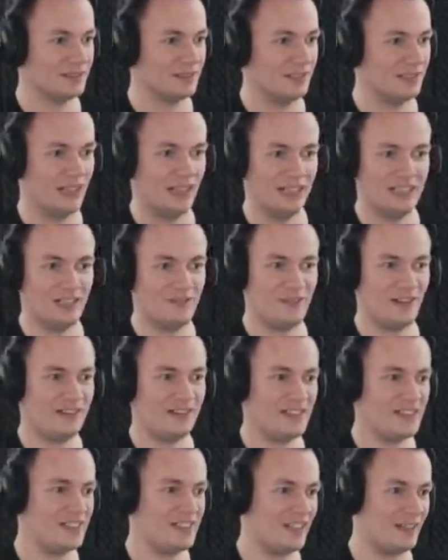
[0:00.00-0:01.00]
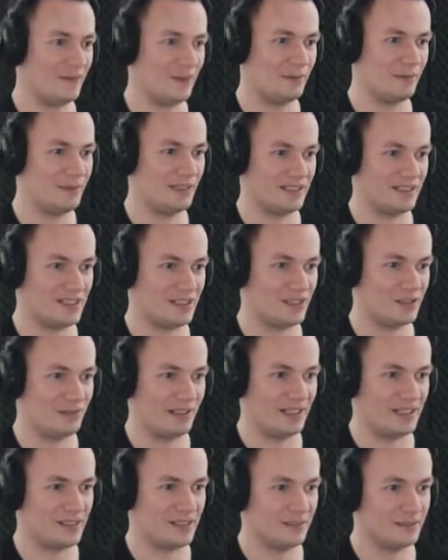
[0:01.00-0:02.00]
I love how this diary works, it's
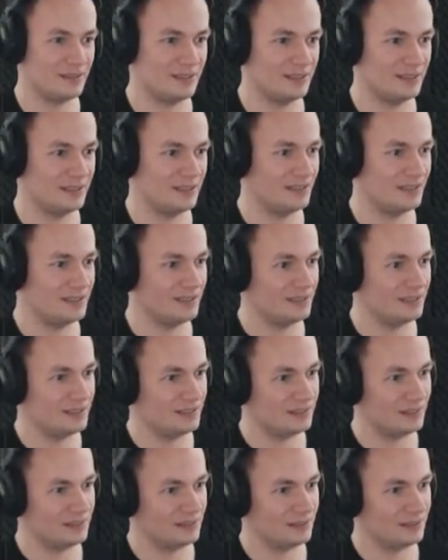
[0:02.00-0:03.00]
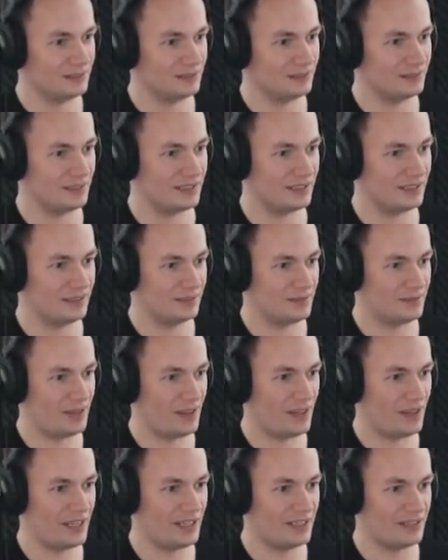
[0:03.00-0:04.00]
great. Okay,
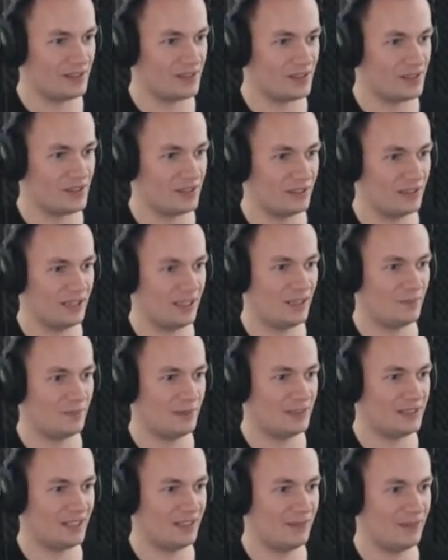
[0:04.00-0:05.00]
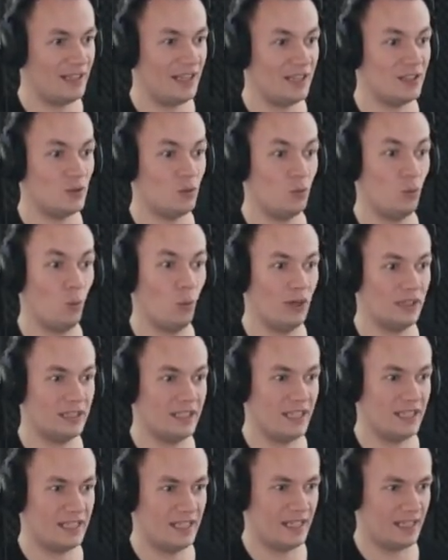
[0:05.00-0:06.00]
things. I have my diary and one
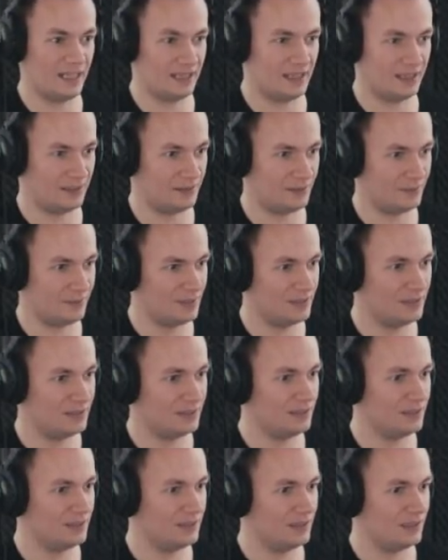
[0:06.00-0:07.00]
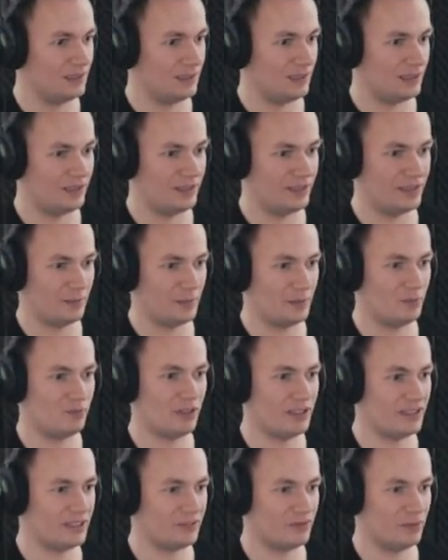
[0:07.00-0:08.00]
inhaler. I don't think I'll be
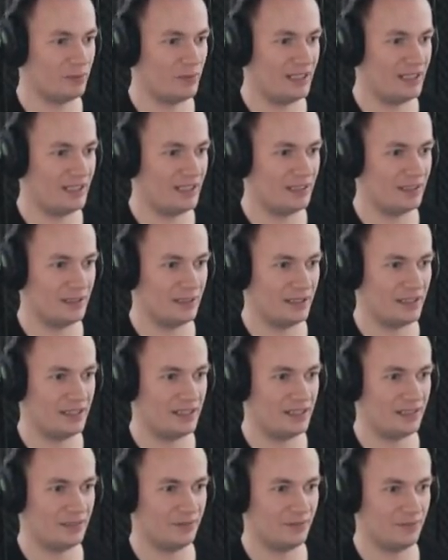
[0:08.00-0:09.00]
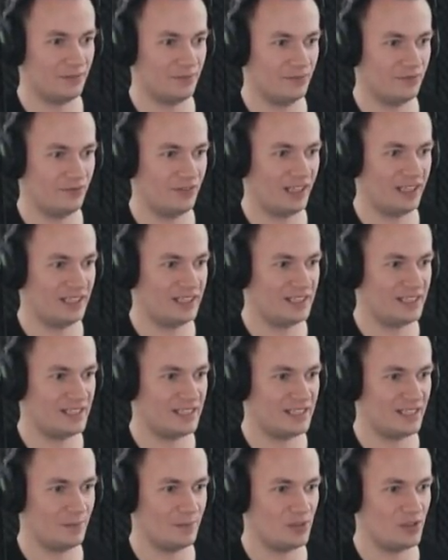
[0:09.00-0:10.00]
running from anything violent
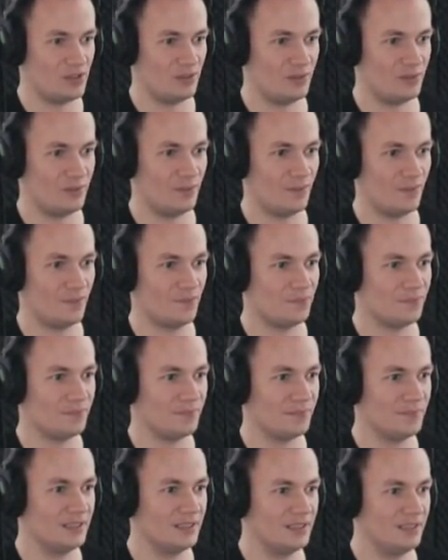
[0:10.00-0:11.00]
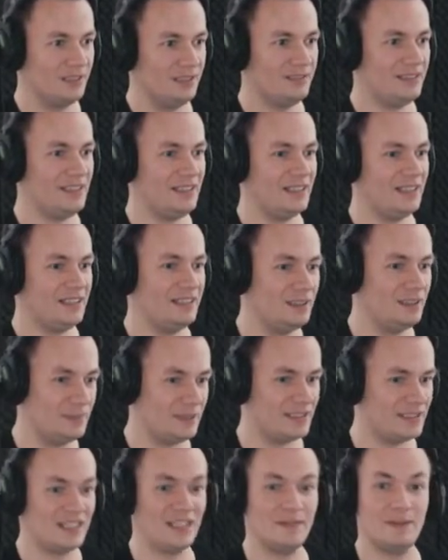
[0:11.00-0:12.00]
anytime soon. Okay, a little bit
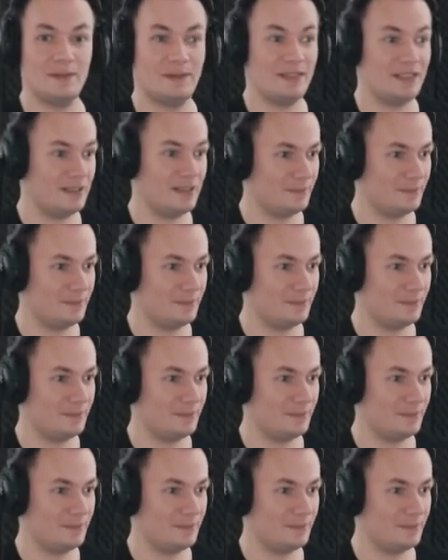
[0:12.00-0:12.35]
of diary read.